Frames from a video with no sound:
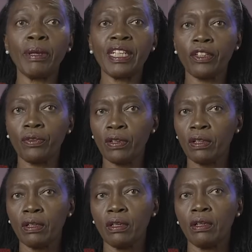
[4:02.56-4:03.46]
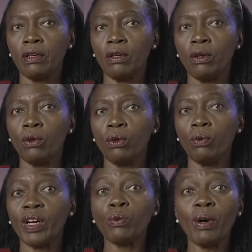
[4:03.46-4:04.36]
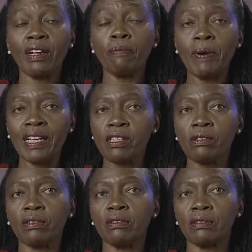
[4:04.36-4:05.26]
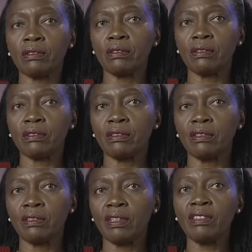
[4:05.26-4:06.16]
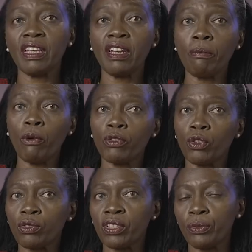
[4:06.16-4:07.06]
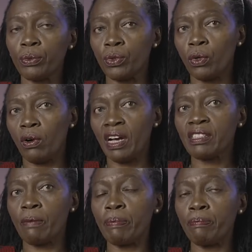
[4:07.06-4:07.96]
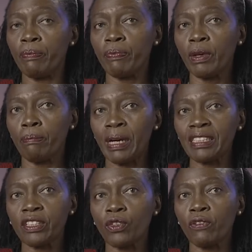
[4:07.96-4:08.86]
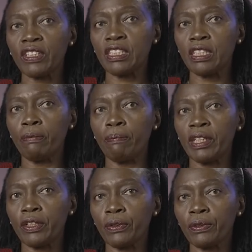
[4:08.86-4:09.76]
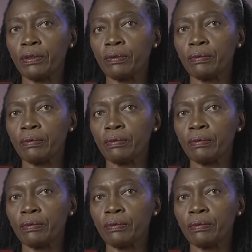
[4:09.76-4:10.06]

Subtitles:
billion, when one person in the name of Dr. Ruto has a budget of 18 billion.